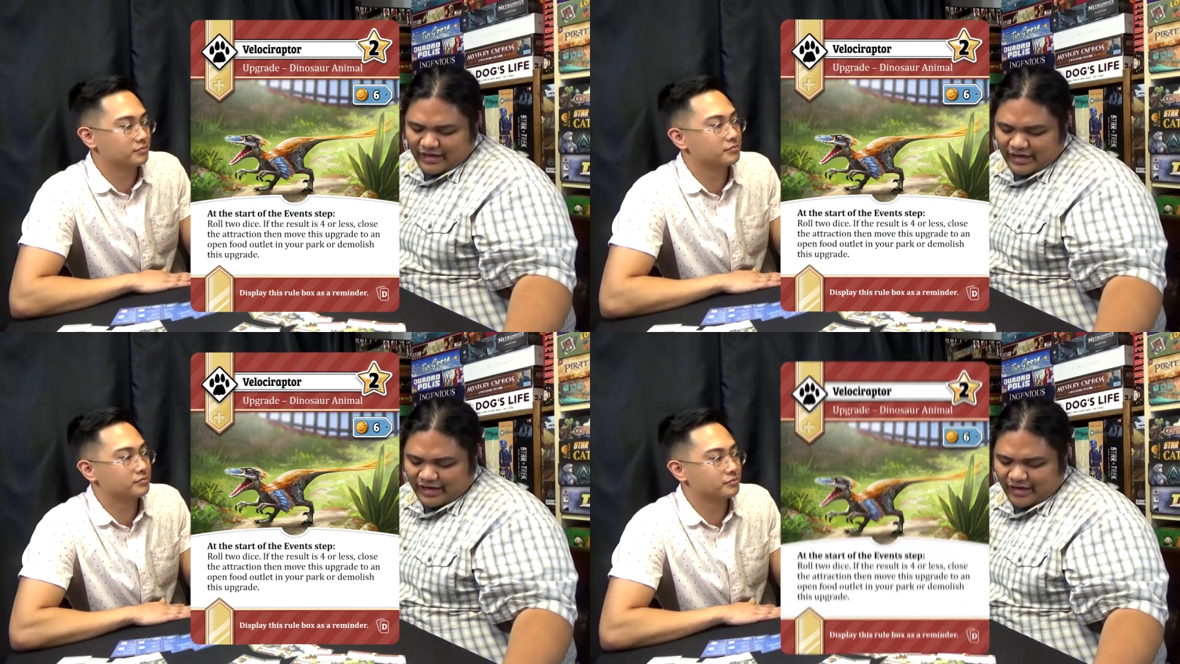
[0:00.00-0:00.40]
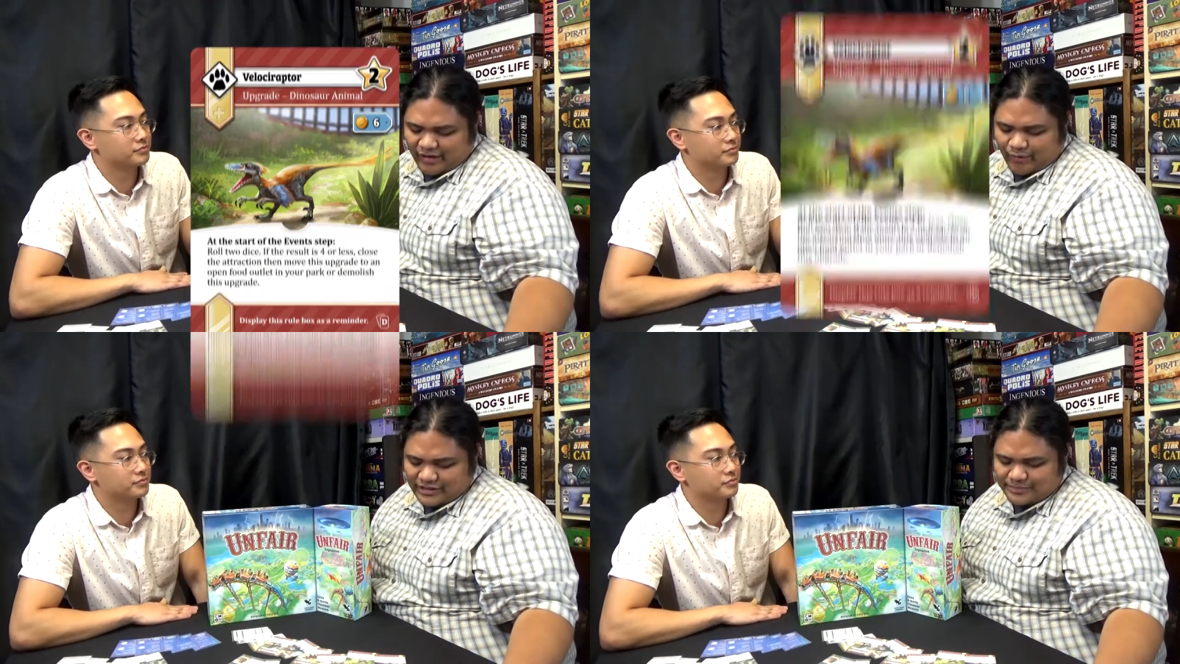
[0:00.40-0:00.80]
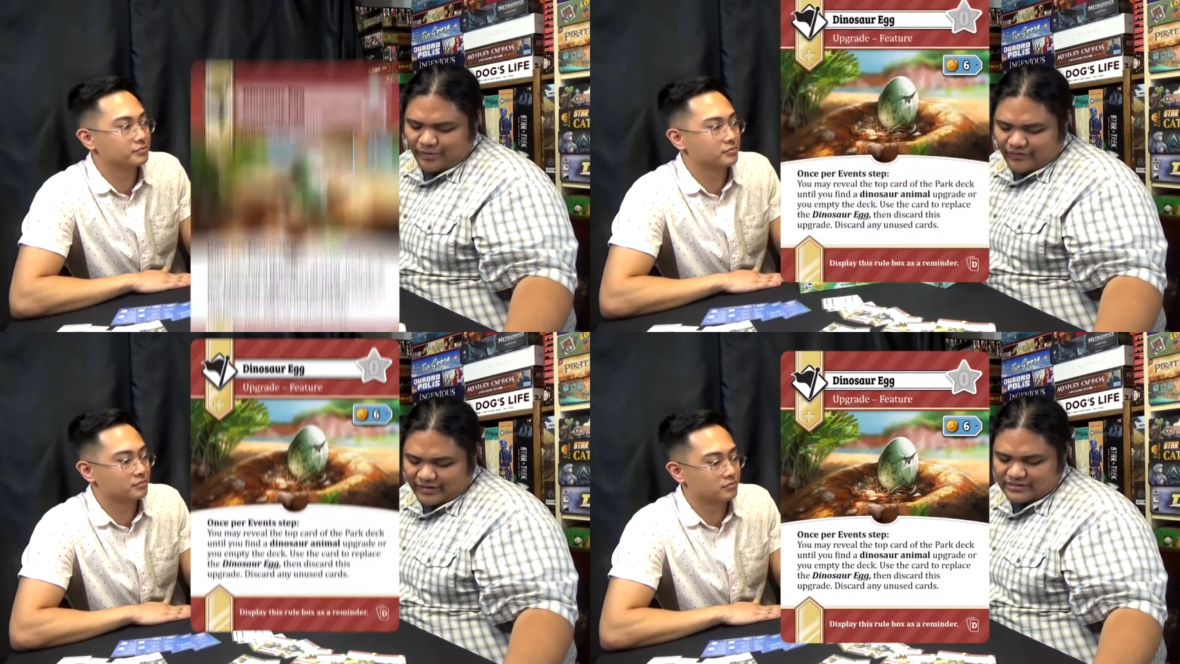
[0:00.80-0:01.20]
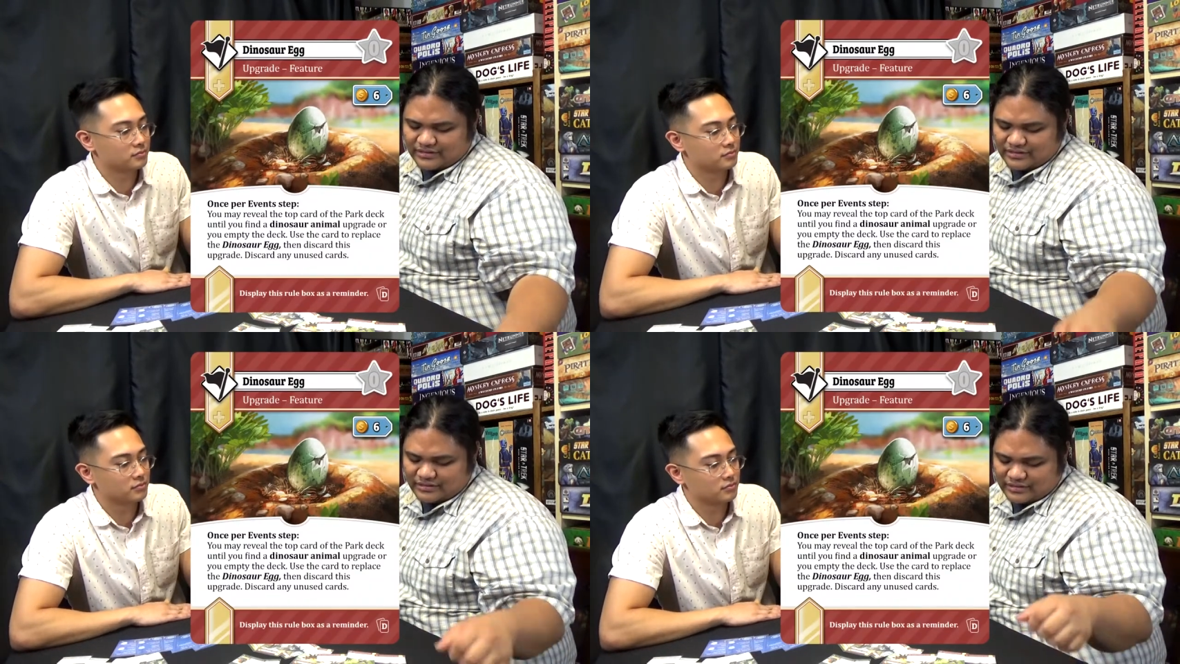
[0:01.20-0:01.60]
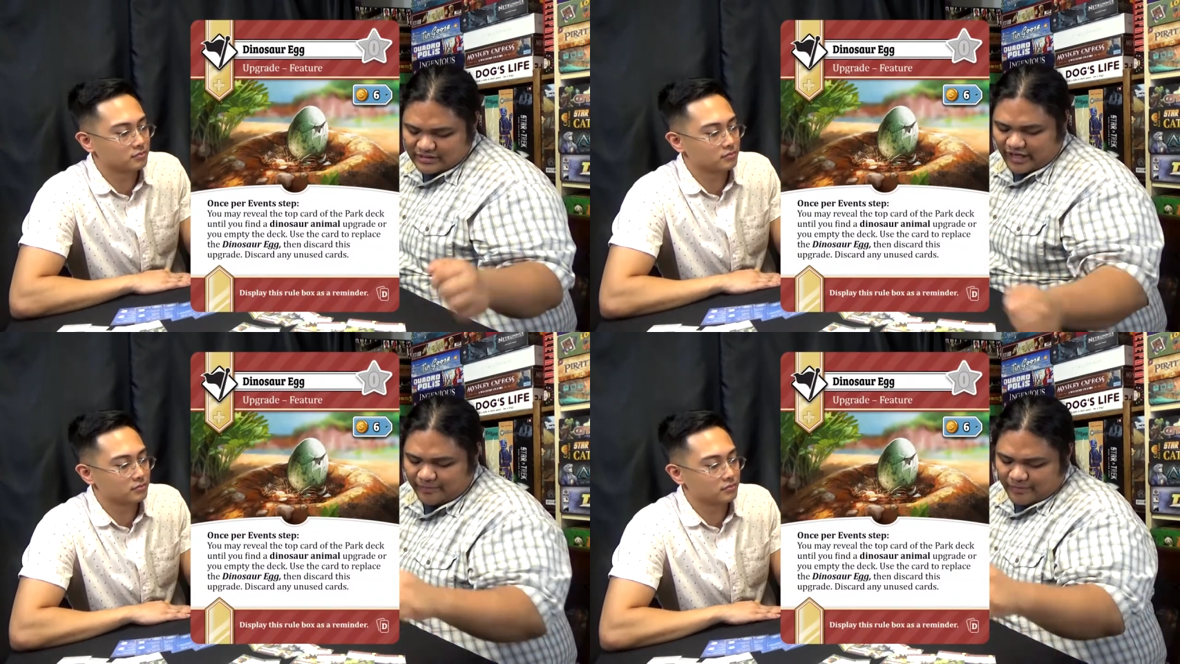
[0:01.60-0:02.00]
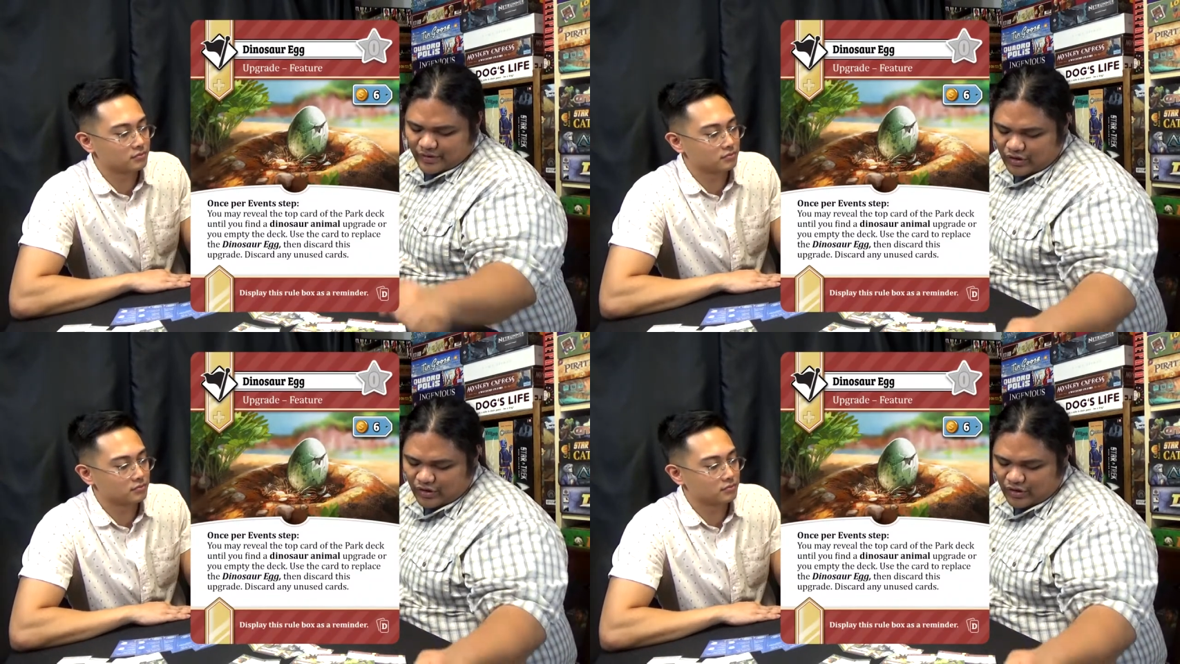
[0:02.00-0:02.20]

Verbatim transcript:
Speaker 1: Uh, once per event step,